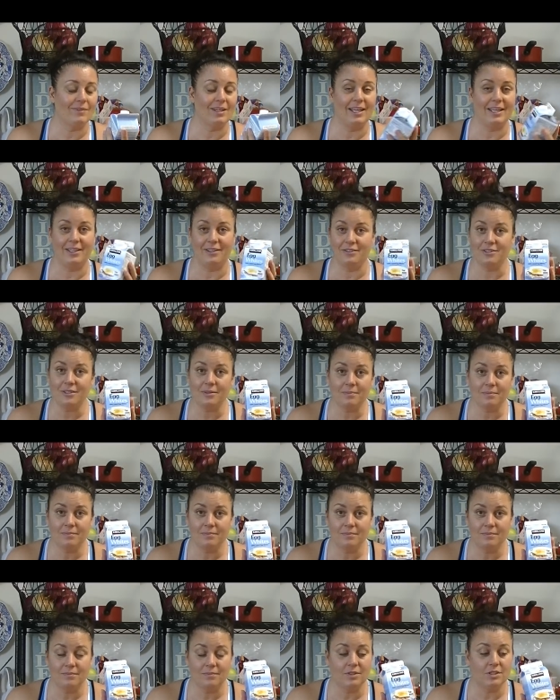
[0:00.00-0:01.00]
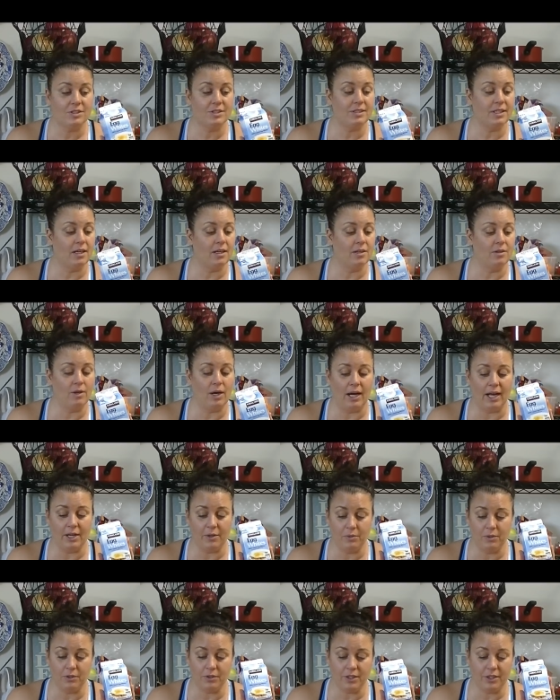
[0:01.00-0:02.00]
I use them. So I
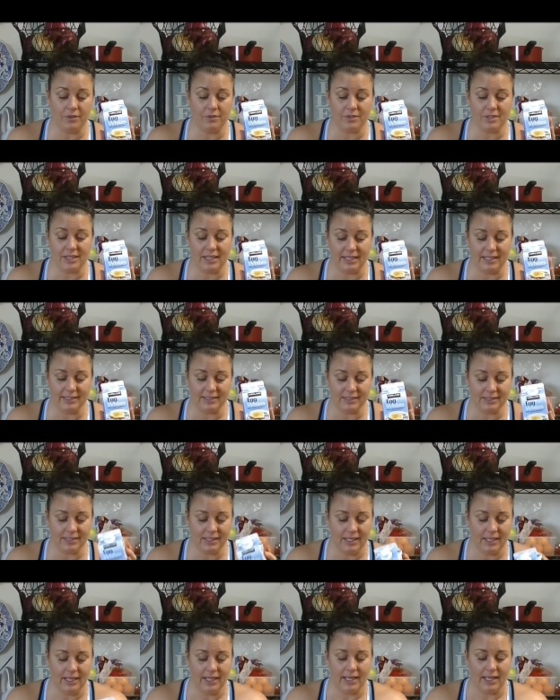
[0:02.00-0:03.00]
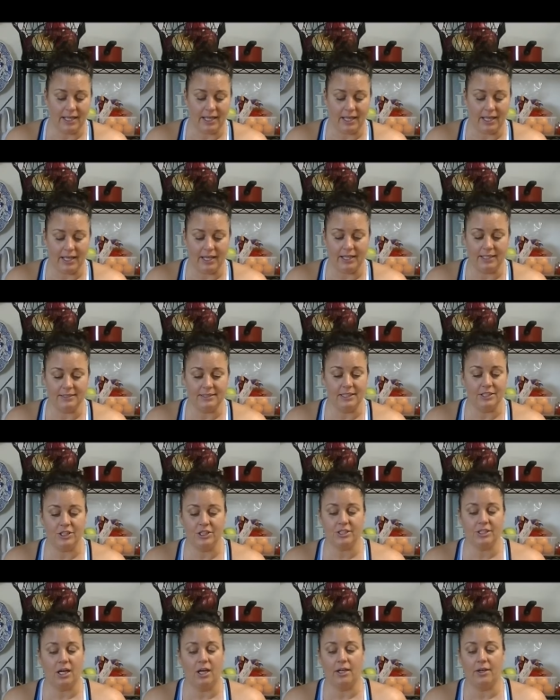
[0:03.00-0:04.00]
will use this and
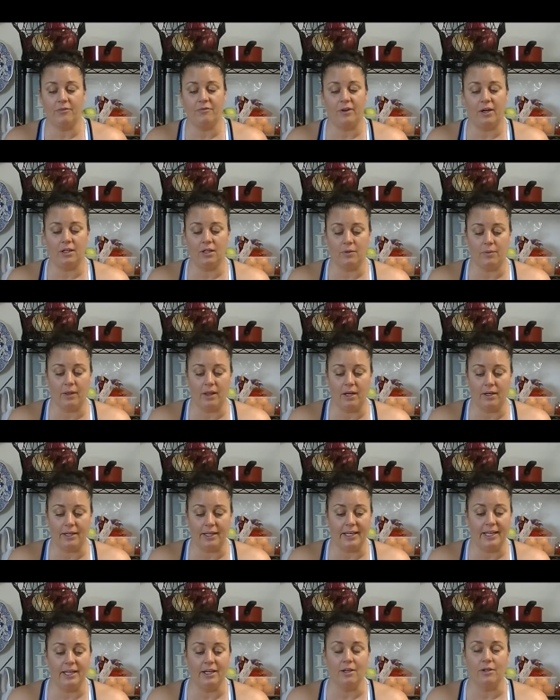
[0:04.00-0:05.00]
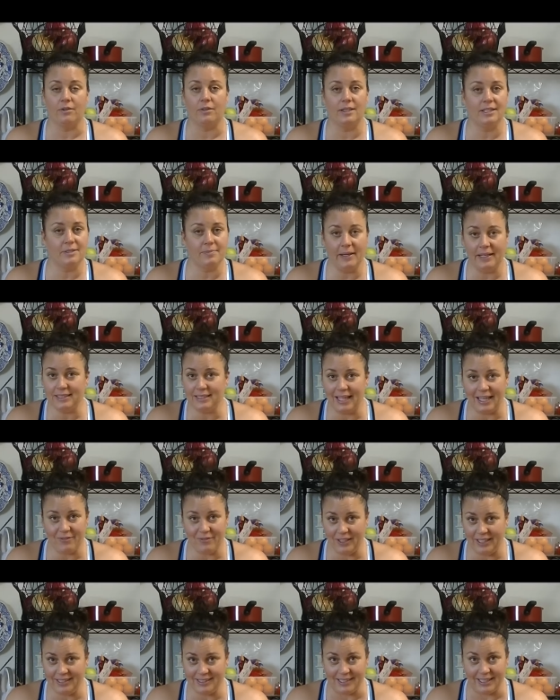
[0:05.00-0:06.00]
just kind of follow along in here. This makes life
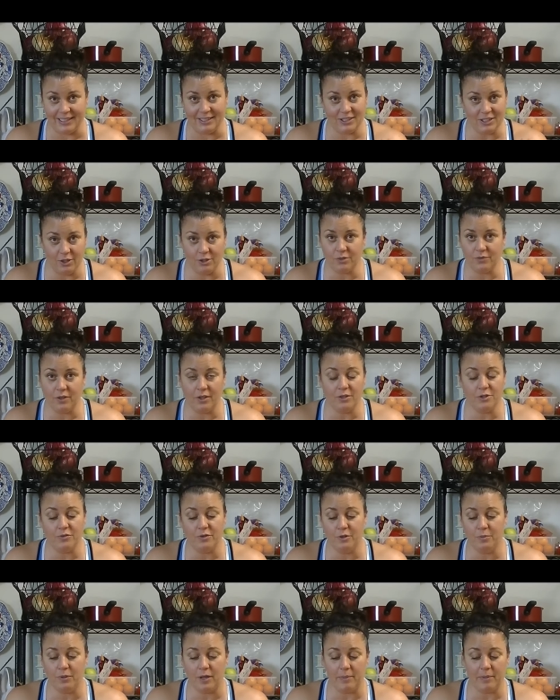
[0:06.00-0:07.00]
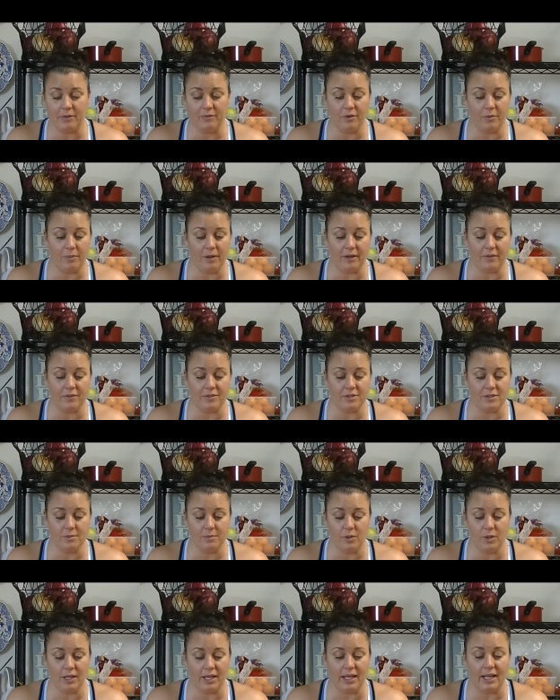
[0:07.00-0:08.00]
easy. So as far as food prepping for breakfast in the
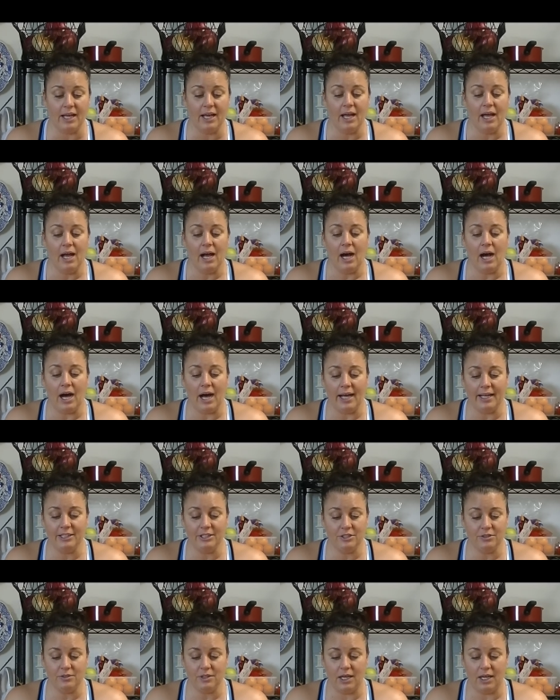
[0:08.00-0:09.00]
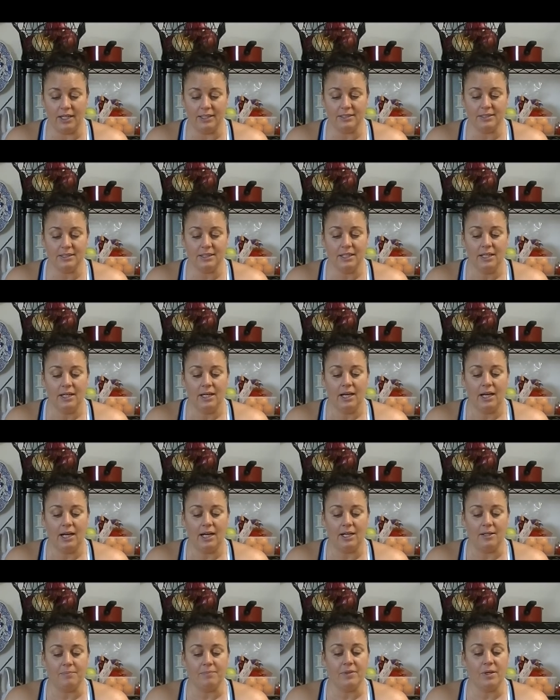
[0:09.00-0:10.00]
morning, I do not.
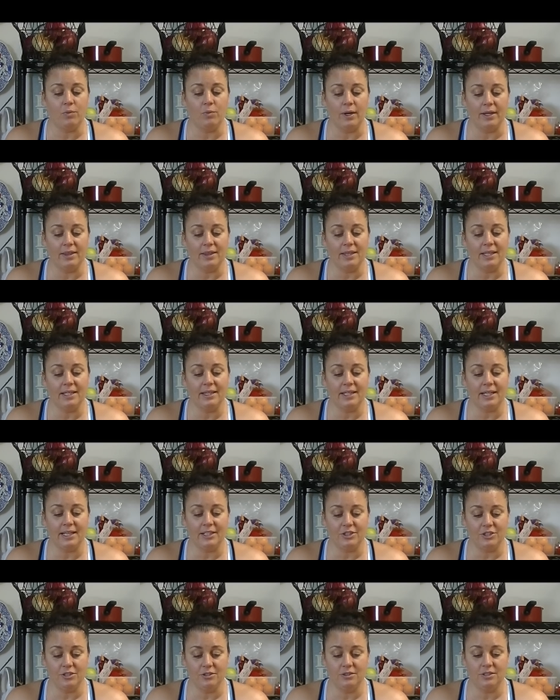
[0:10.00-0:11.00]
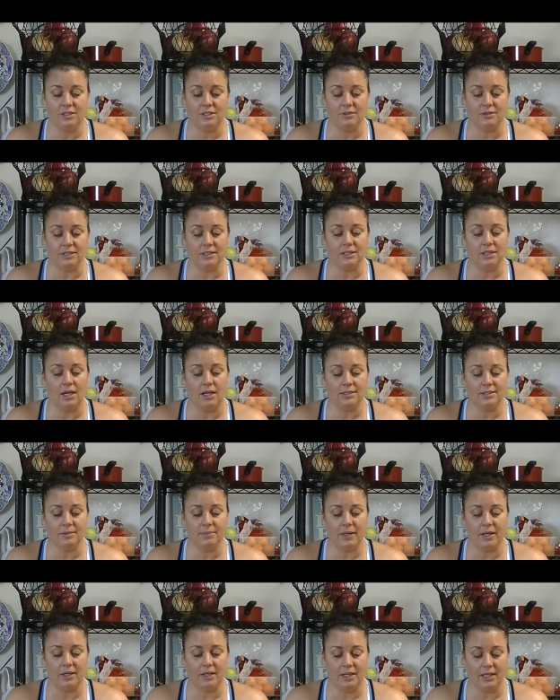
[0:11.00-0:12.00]
Um, the one thing that I do do is it talks
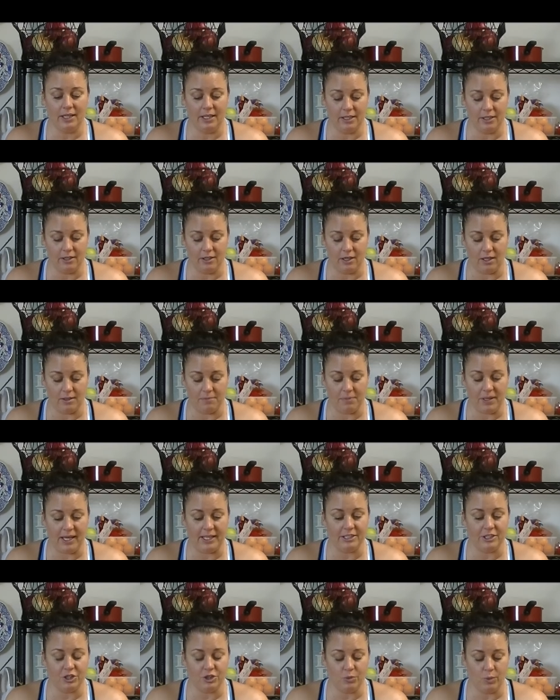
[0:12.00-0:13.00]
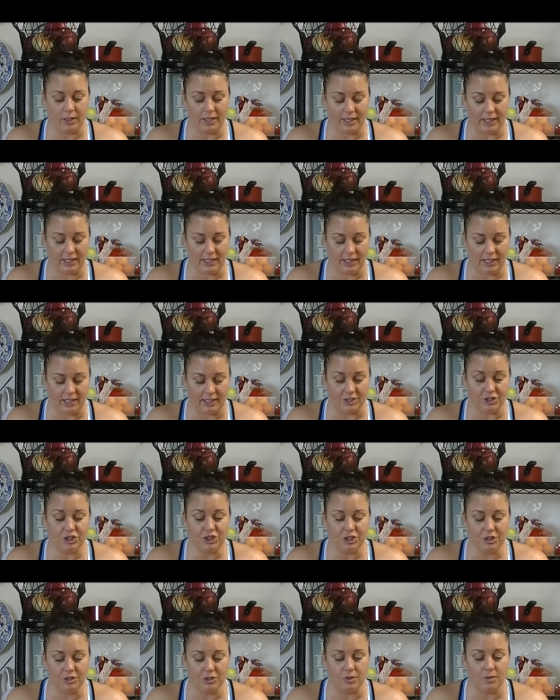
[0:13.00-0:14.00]
about in here on page
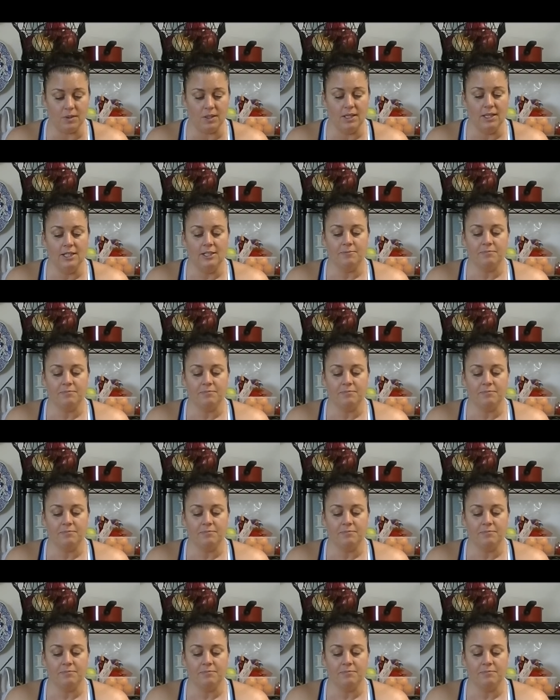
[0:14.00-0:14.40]
twenty-two,